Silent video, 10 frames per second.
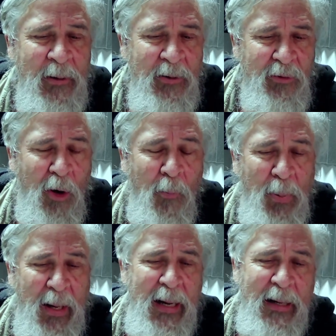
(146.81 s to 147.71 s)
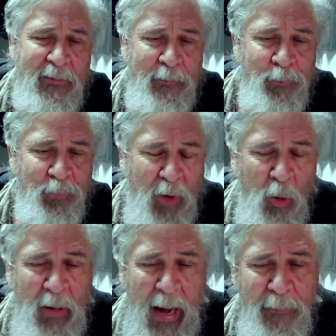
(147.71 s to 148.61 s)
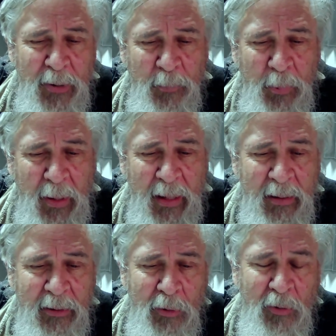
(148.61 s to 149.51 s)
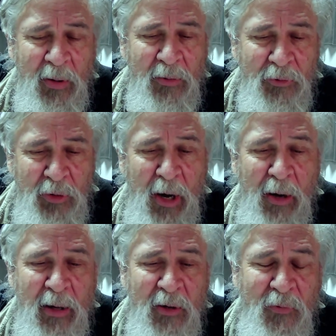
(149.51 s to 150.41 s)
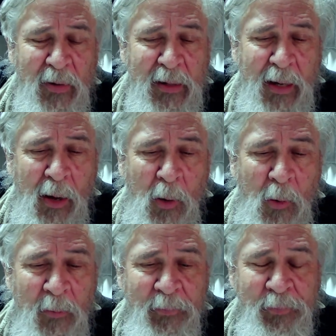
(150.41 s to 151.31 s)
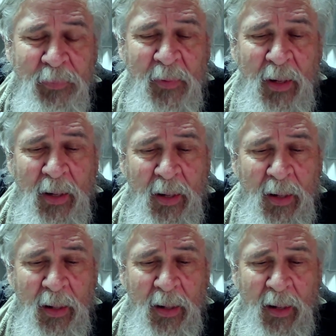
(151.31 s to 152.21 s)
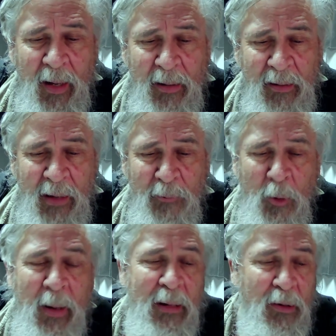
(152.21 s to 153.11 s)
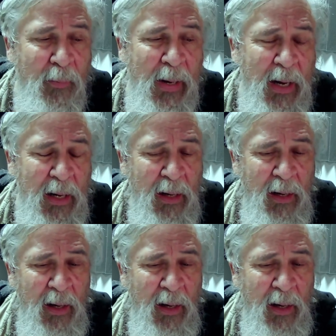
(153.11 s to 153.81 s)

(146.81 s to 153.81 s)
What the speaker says: So please, don't copy the print. You can share this video and give credit to me.